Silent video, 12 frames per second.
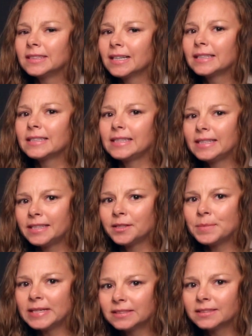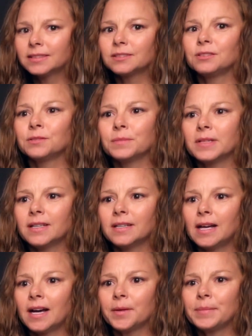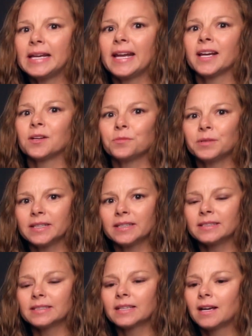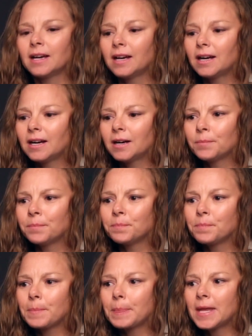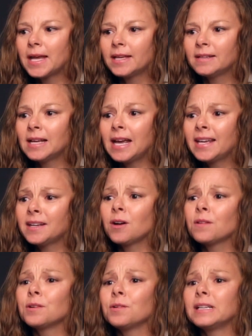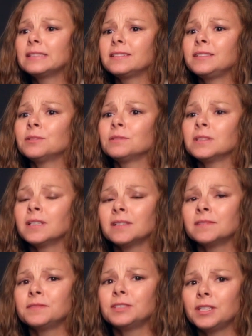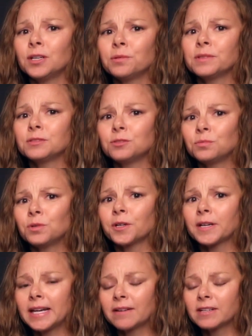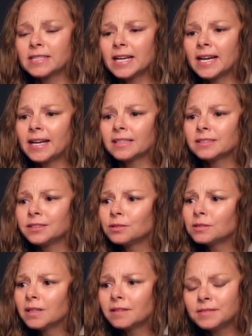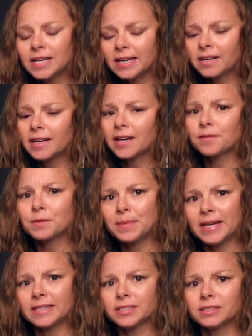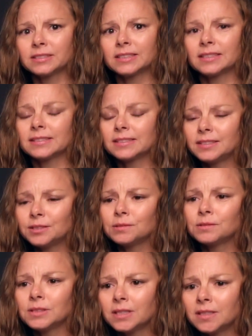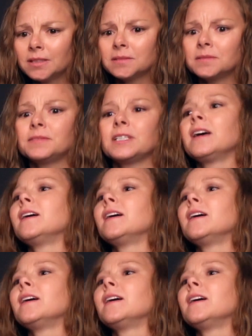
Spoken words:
not the EMS system that I began with. And although I still love to go into work every day, I still love taking care of the patients, and I still loved